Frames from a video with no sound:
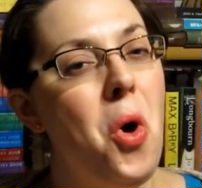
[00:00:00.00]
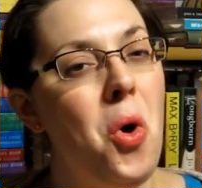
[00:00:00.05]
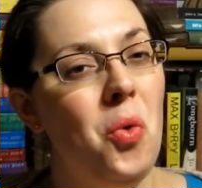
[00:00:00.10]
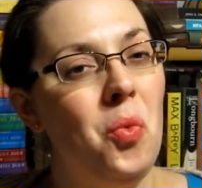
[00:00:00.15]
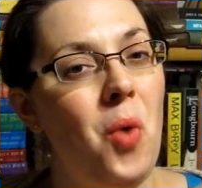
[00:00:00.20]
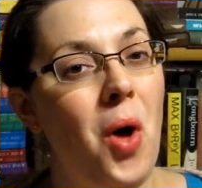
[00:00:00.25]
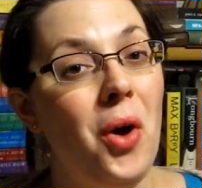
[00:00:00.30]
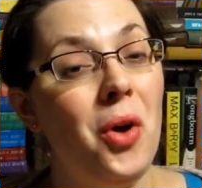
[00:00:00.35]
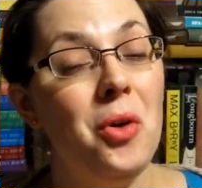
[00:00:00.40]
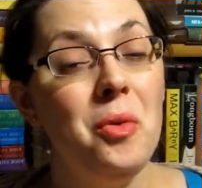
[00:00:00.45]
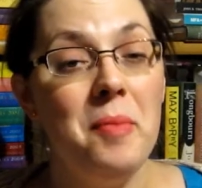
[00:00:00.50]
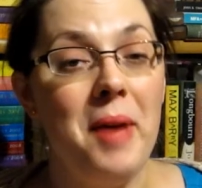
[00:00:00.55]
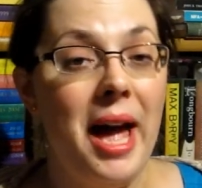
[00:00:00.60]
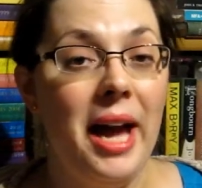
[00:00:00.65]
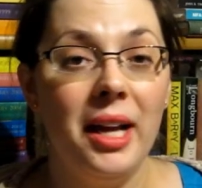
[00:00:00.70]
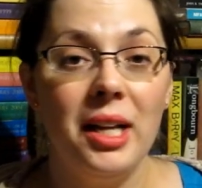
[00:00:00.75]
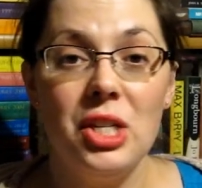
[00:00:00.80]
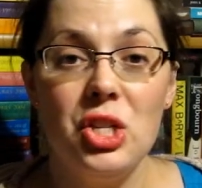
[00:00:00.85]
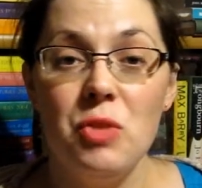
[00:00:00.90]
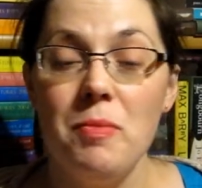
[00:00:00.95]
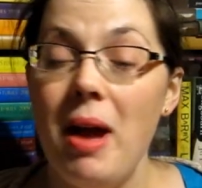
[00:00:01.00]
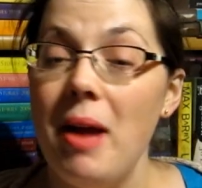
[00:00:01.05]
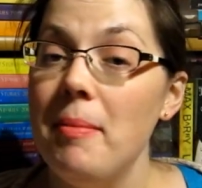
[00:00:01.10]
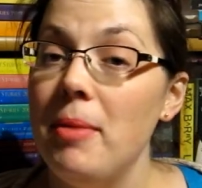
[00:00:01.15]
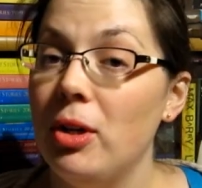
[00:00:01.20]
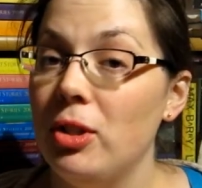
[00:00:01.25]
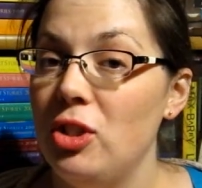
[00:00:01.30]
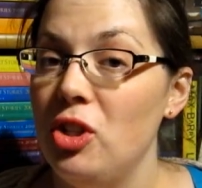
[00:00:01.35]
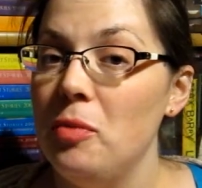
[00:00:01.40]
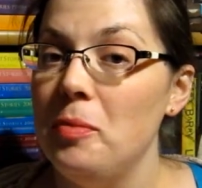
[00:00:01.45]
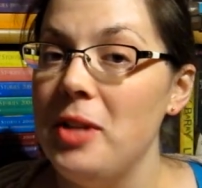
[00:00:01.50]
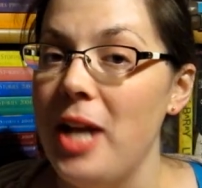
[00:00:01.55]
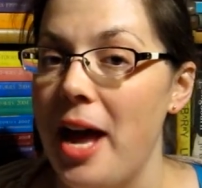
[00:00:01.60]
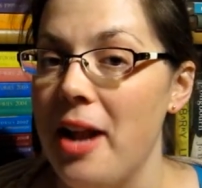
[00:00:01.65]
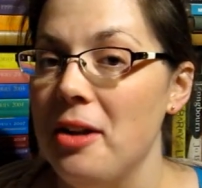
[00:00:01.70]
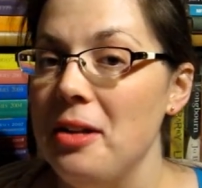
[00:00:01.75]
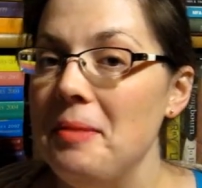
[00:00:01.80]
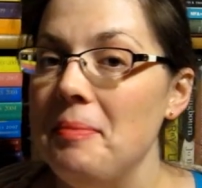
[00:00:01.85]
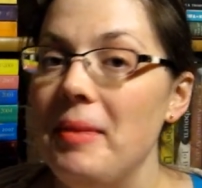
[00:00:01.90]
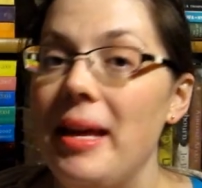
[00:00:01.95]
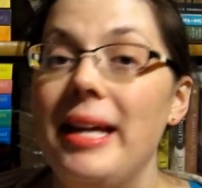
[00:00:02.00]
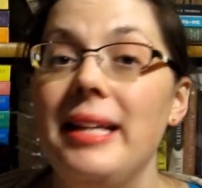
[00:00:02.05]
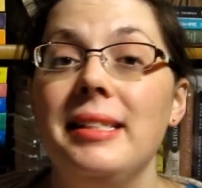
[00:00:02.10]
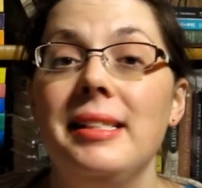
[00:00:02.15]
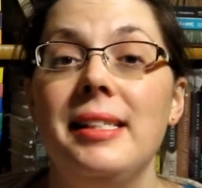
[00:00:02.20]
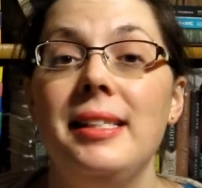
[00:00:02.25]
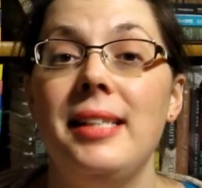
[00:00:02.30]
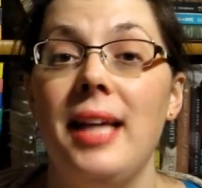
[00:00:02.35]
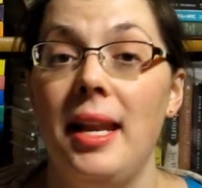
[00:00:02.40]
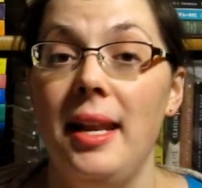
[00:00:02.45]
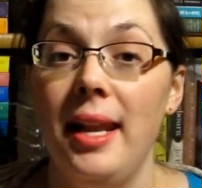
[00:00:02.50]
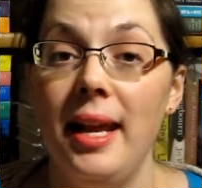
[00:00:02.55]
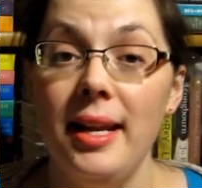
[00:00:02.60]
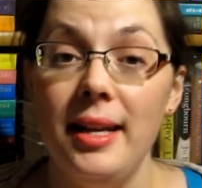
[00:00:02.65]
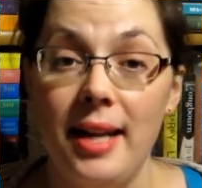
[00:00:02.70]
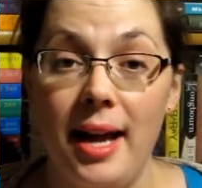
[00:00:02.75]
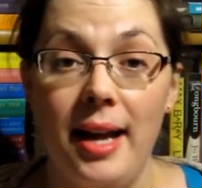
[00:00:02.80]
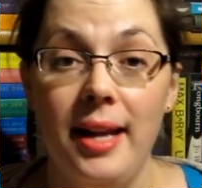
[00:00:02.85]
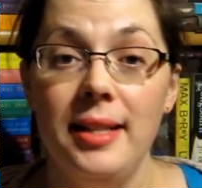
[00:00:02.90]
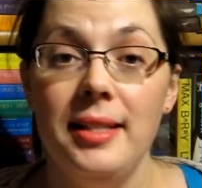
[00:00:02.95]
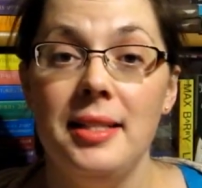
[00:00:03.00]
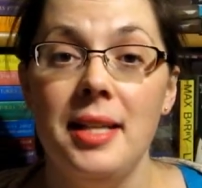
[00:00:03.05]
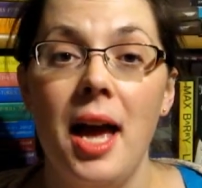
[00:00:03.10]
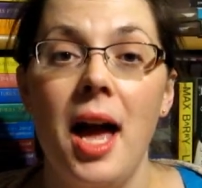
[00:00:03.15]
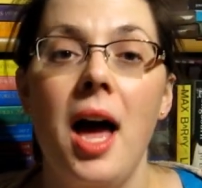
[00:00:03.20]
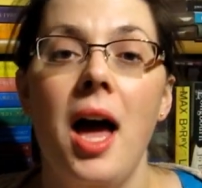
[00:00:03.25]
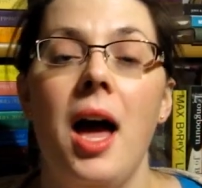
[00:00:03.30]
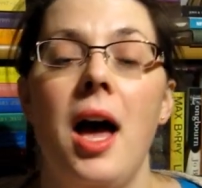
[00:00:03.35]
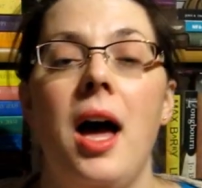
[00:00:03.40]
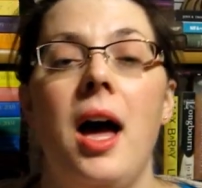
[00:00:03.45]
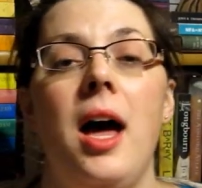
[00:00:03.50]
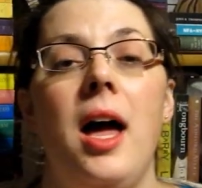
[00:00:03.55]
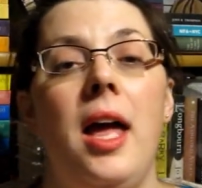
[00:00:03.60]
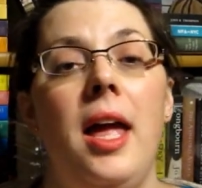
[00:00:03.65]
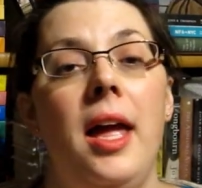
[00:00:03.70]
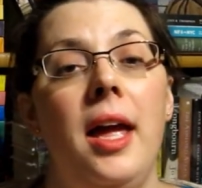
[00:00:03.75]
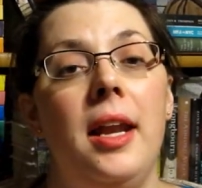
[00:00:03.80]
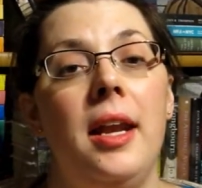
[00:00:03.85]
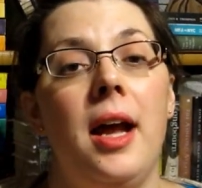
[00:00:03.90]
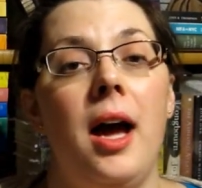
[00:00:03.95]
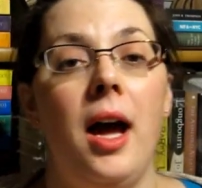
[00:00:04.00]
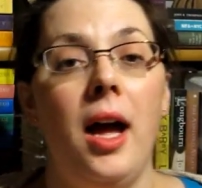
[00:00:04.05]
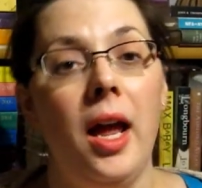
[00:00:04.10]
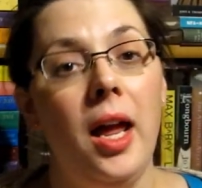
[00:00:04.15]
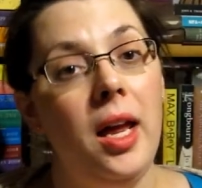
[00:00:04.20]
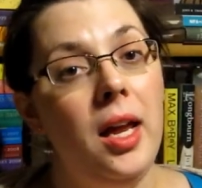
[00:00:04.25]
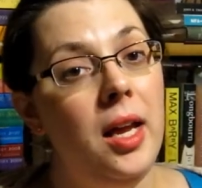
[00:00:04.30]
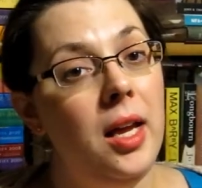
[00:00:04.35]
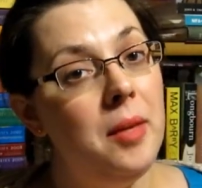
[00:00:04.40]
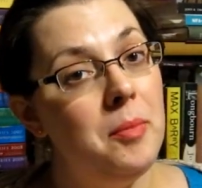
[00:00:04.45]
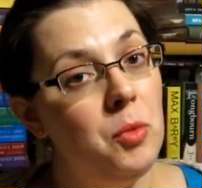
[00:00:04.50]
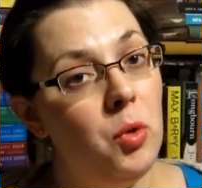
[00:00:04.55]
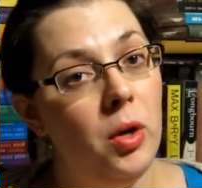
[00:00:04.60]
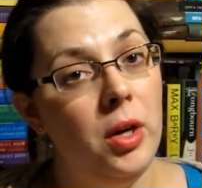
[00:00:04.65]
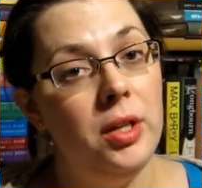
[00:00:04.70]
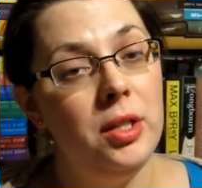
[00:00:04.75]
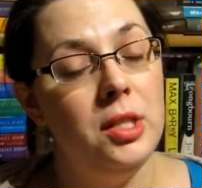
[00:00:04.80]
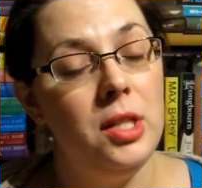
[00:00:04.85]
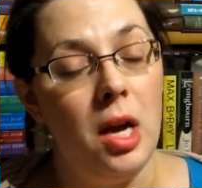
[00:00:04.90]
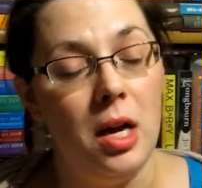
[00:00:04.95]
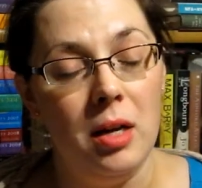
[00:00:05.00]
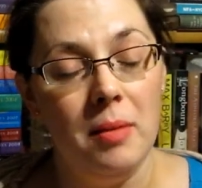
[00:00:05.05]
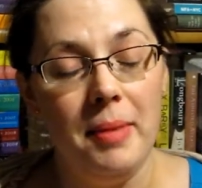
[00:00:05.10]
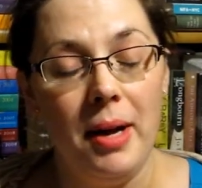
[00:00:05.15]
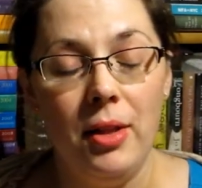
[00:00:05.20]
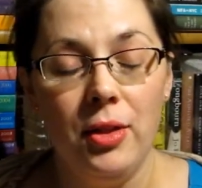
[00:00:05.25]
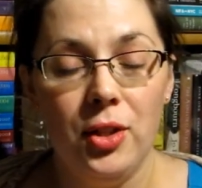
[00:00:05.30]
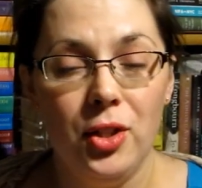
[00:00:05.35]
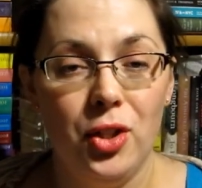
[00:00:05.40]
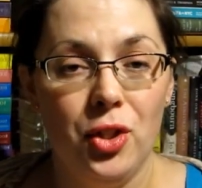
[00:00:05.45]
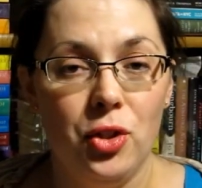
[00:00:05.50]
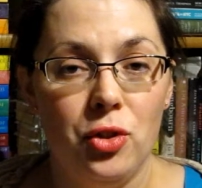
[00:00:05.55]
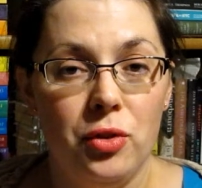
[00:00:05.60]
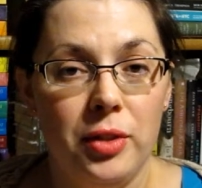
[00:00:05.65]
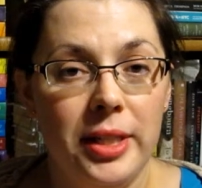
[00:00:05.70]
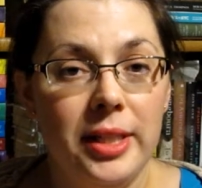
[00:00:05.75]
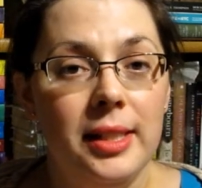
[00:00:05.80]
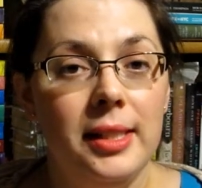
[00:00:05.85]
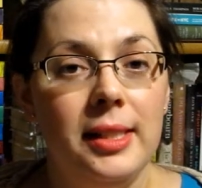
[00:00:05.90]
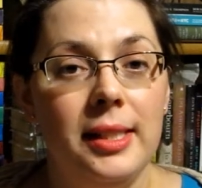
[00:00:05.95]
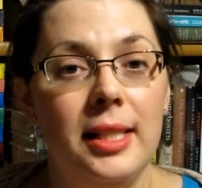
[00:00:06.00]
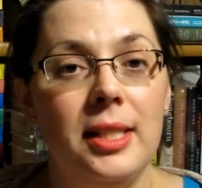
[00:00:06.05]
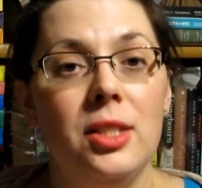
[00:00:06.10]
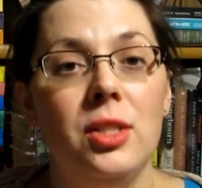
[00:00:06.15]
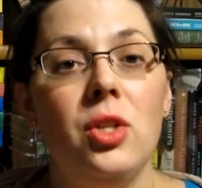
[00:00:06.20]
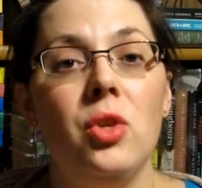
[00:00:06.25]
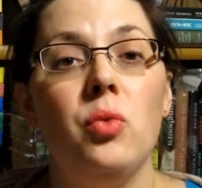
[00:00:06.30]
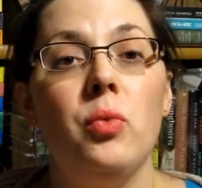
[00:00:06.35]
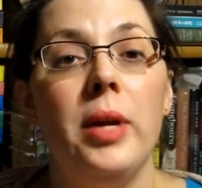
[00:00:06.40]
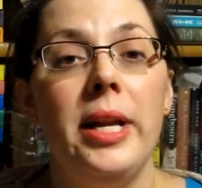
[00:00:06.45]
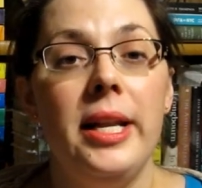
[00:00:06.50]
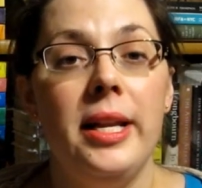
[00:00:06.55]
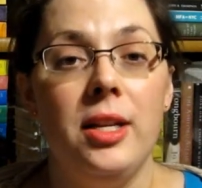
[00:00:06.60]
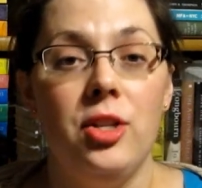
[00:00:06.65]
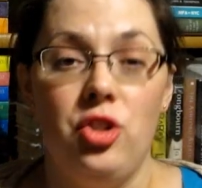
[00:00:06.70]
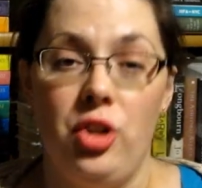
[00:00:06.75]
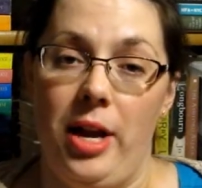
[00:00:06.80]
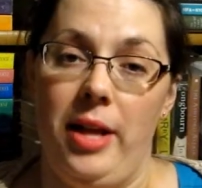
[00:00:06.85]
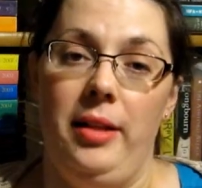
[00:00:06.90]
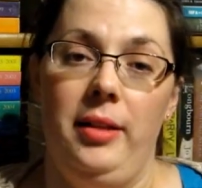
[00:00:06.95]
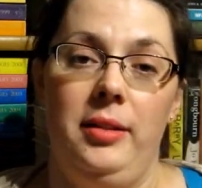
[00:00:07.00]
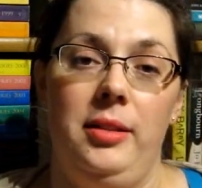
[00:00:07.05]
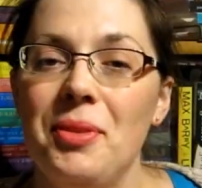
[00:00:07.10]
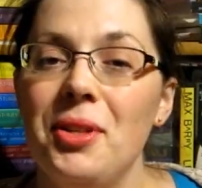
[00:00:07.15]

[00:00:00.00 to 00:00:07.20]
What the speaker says: Welcome back to my booktube channel. It's Sunday night and I am going to talk about the Goodreads Seasonal Reading Challenge.